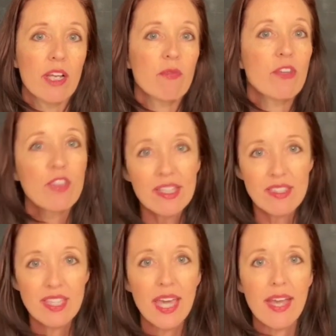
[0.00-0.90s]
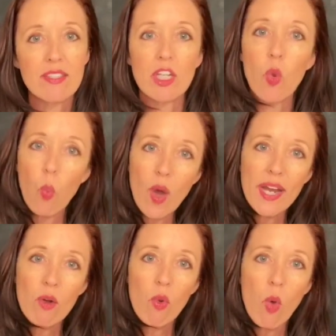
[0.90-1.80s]
If that's the case and a 1
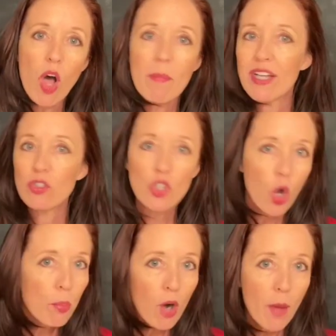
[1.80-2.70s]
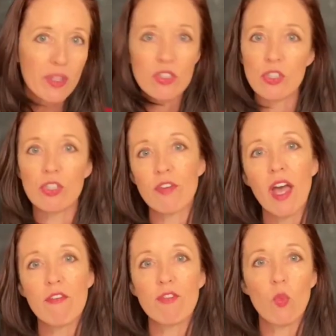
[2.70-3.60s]
hour wall makes no promise to
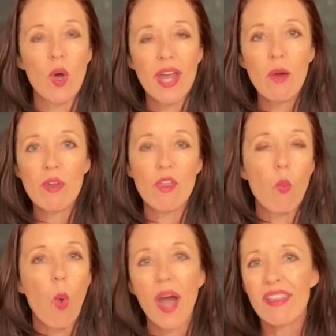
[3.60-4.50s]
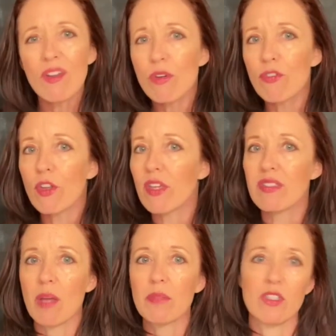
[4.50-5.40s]
survive for 1 hour, then why do they refer to the
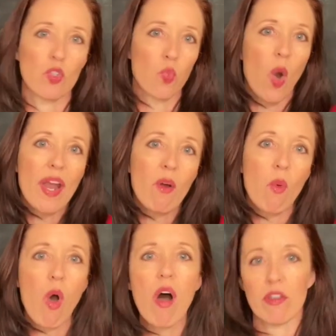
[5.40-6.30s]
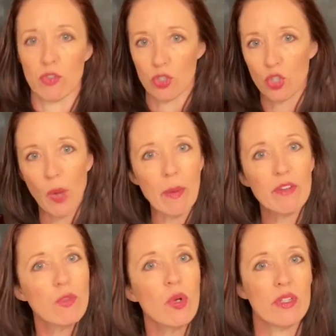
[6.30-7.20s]
assemblies as 1 hour walls or 2 hour
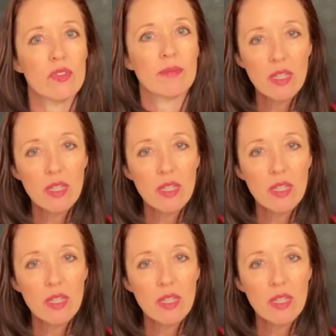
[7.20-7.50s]
floors?